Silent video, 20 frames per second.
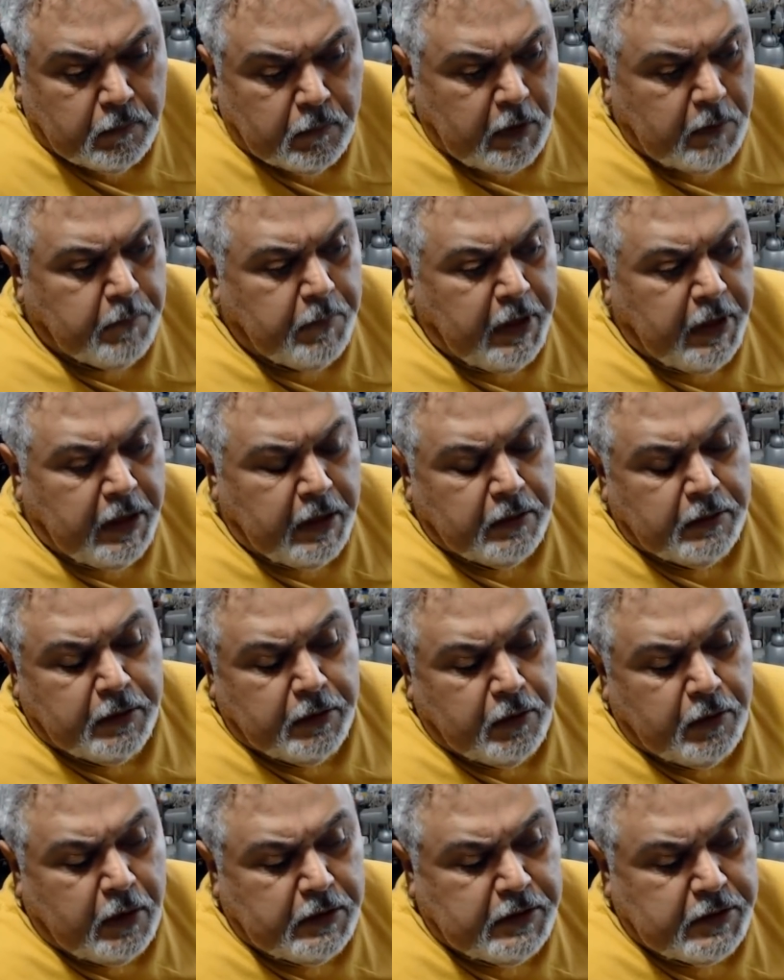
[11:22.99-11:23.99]
One
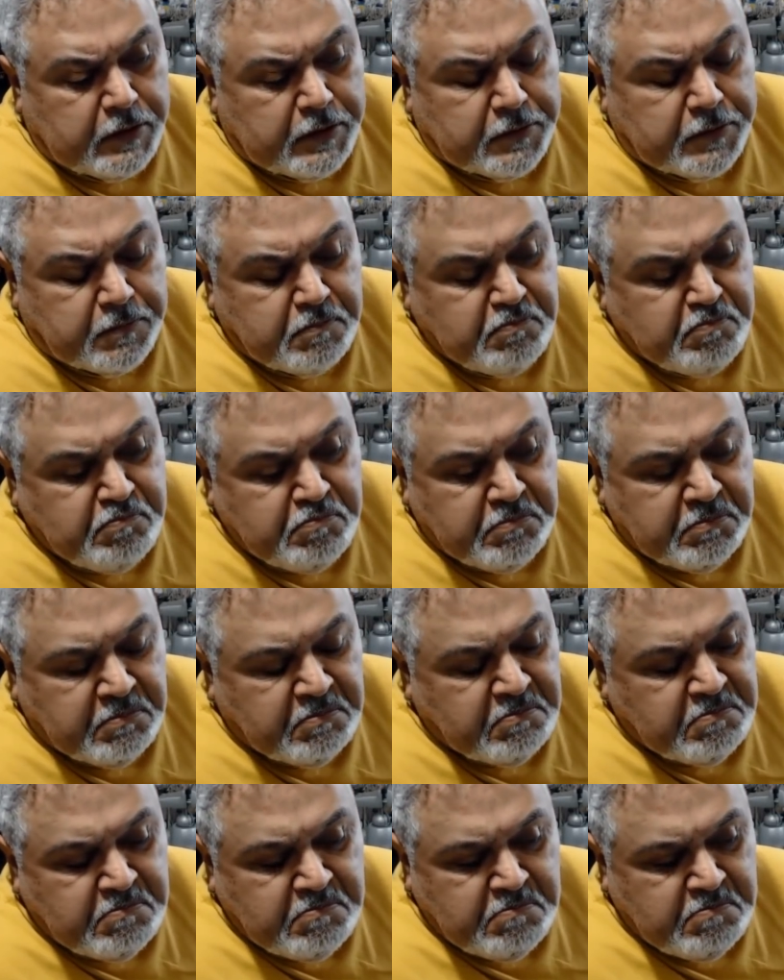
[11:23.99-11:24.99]
being, I just
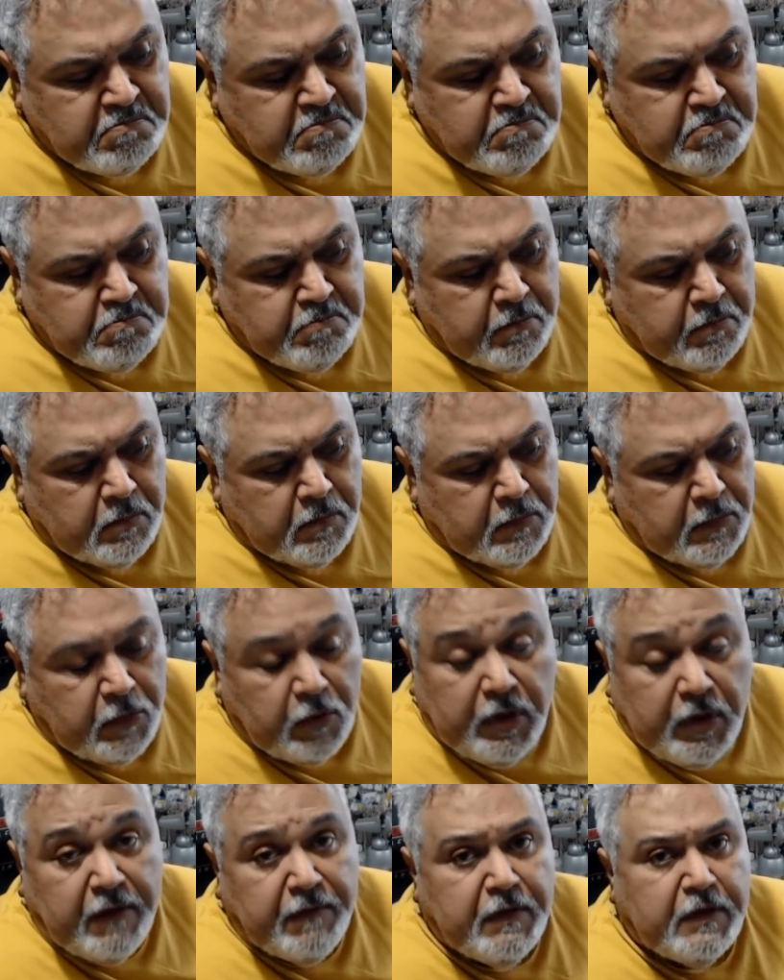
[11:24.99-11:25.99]

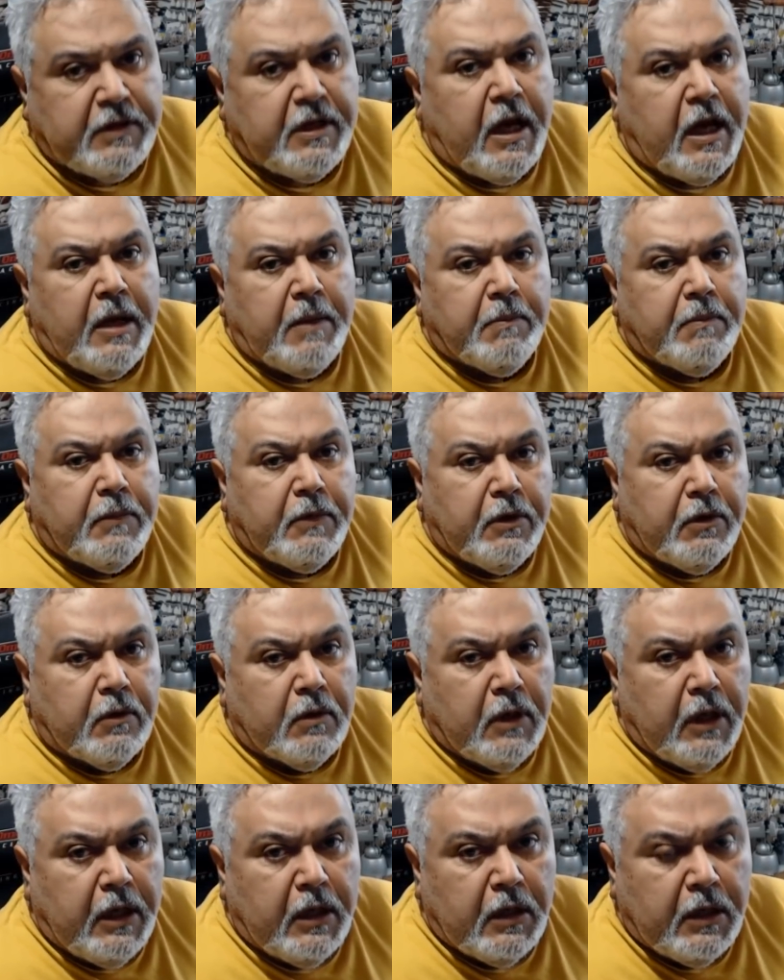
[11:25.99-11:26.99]
don't have the time,
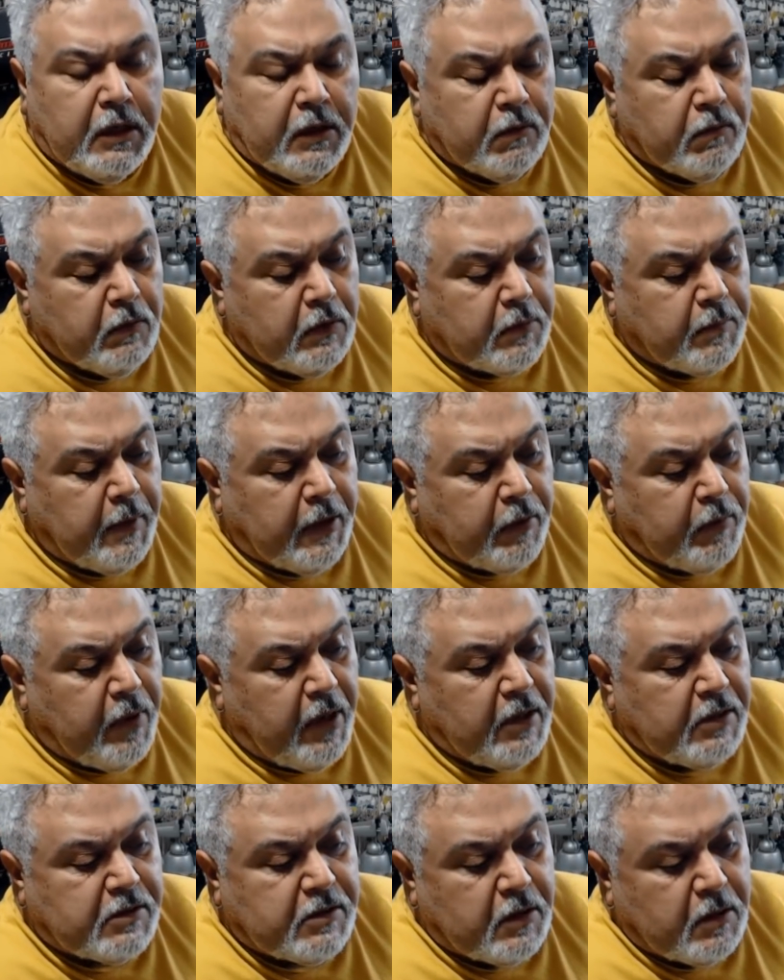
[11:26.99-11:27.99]
lately with my
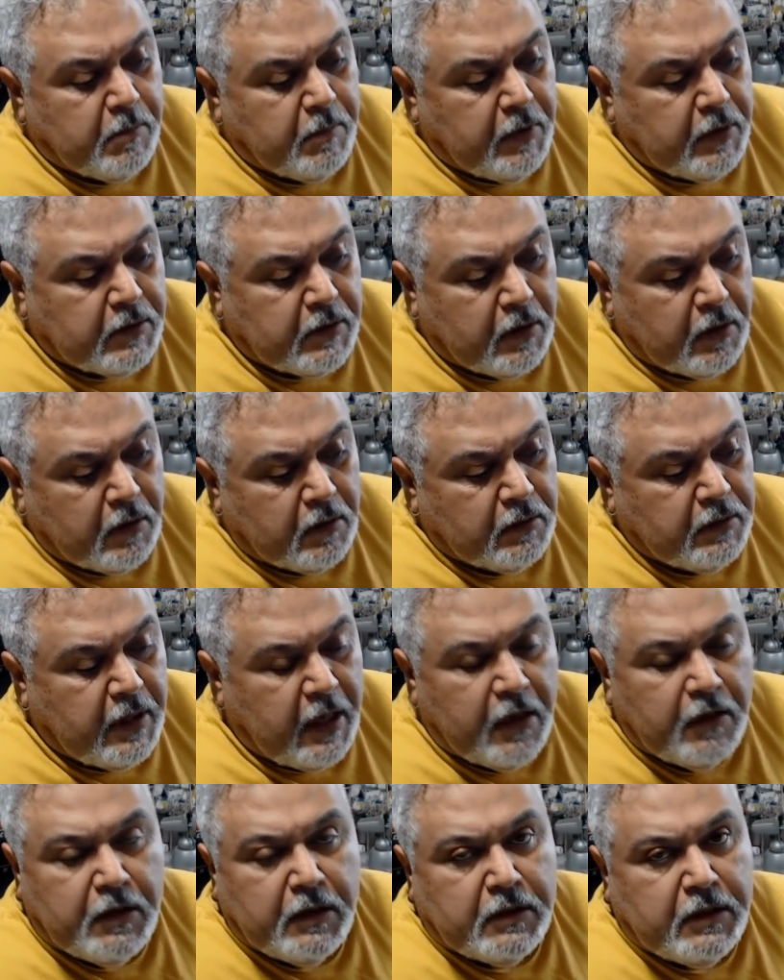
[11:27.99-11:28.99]
grandson. But
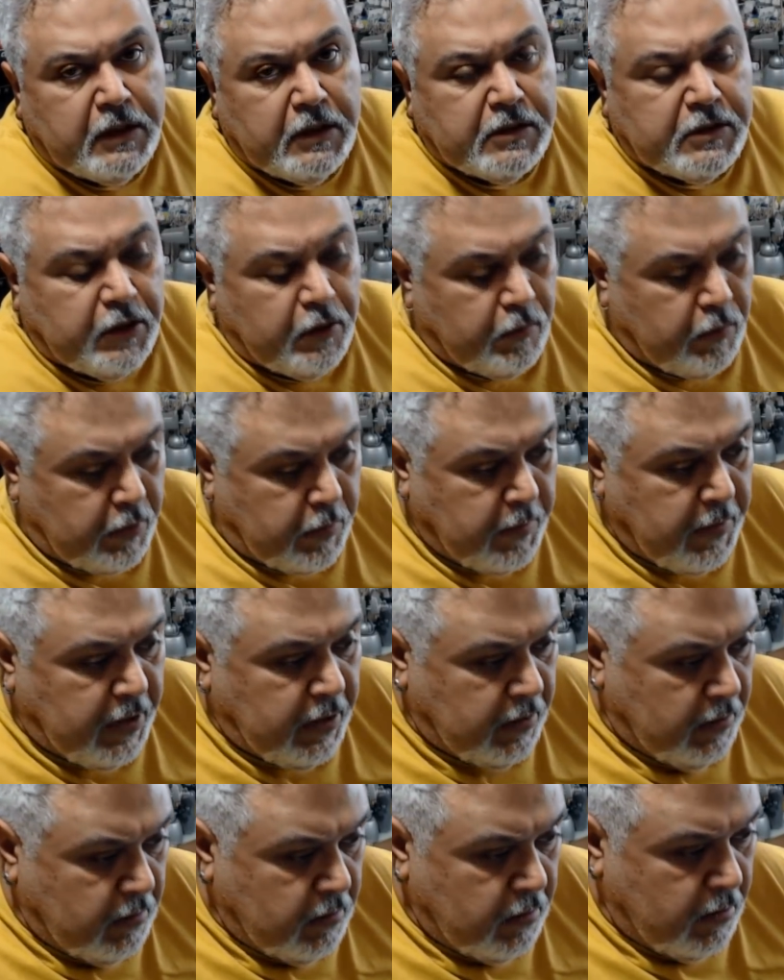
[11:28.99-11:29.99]
now that he's here with
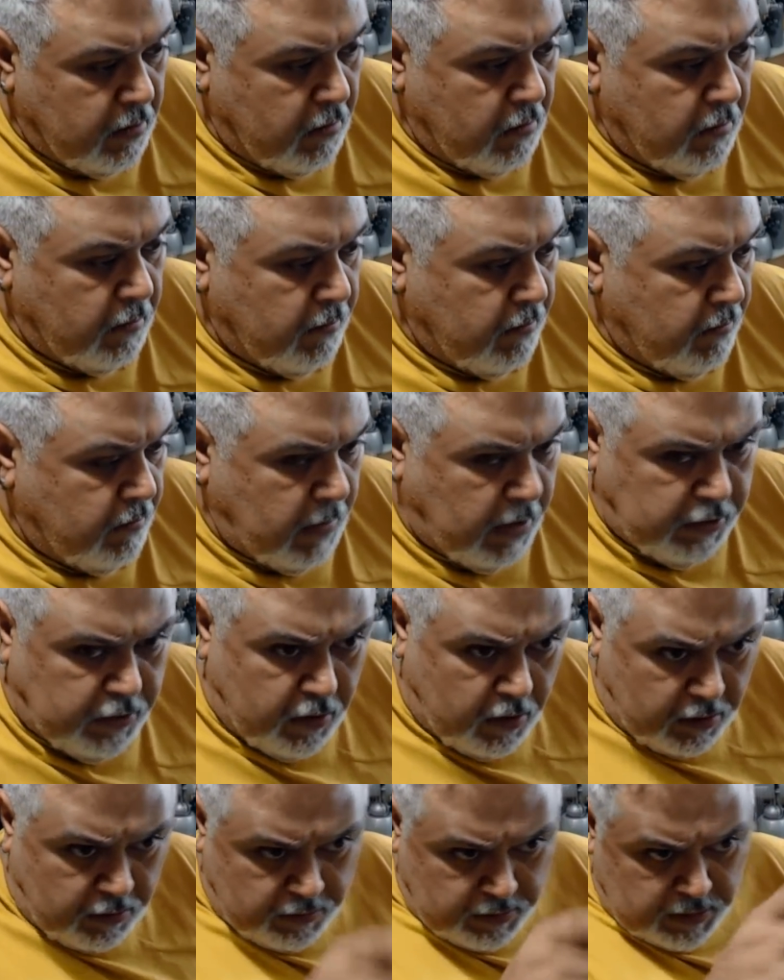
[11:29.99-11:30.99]
me, and my
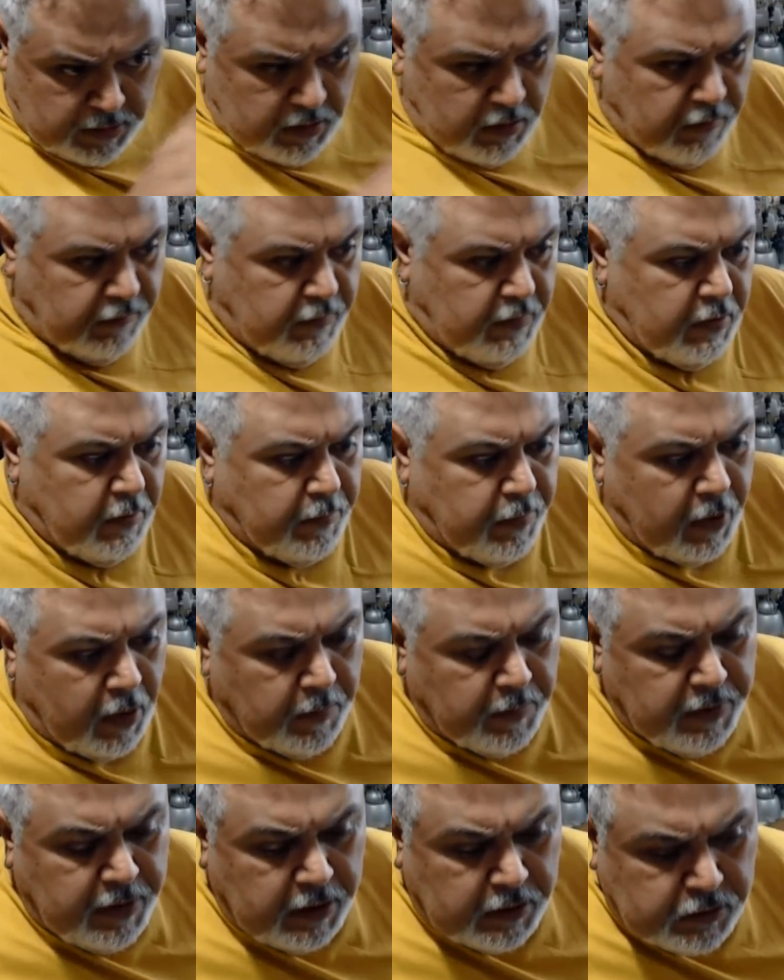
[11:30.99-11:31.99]
daughter, they live in the
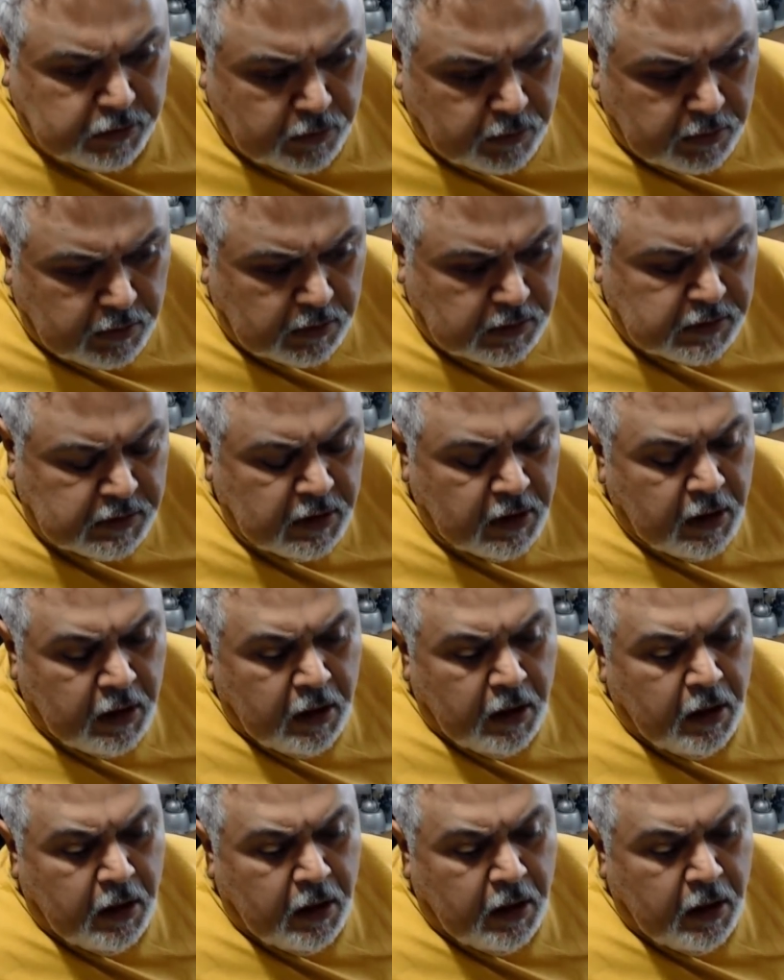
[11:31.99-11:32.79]
apartment next door to us.